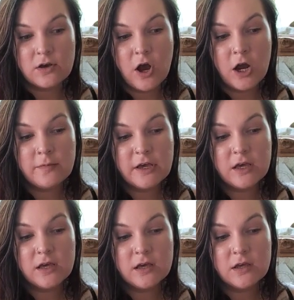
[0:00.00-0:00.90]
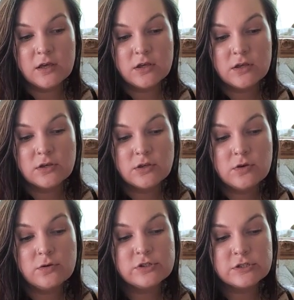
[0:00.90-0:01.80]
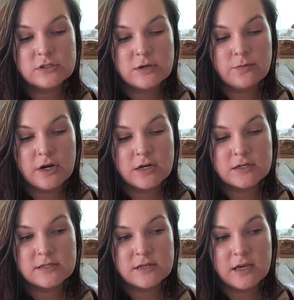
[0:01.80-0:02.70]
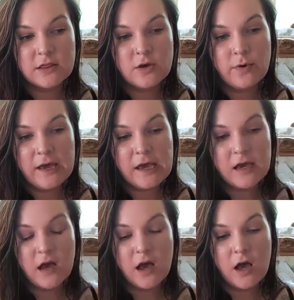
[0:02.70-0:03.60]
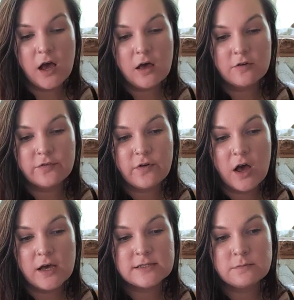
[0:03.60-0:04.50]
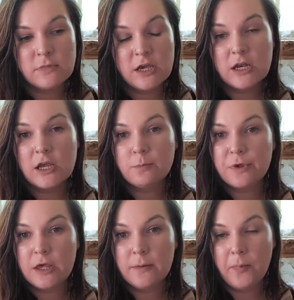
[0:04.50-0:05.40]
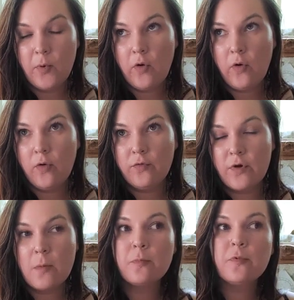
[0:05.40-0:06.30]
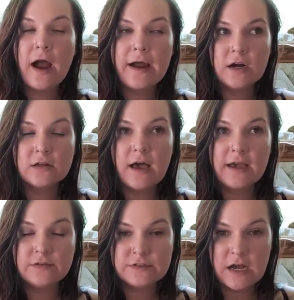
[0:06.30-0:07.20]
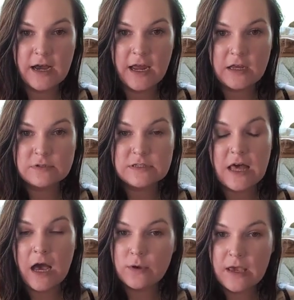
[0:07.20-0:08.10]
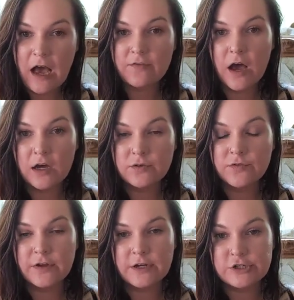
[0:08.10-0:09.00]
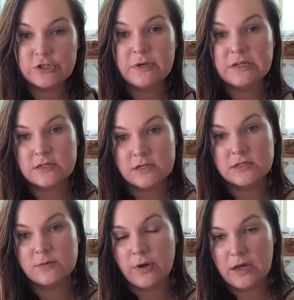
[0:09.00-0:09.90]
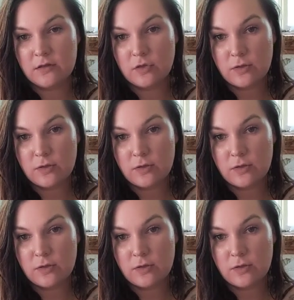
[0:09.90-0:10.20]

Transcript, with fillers: karma usually works in the way of us meeting people from prior lifetimes that we have unfinished business with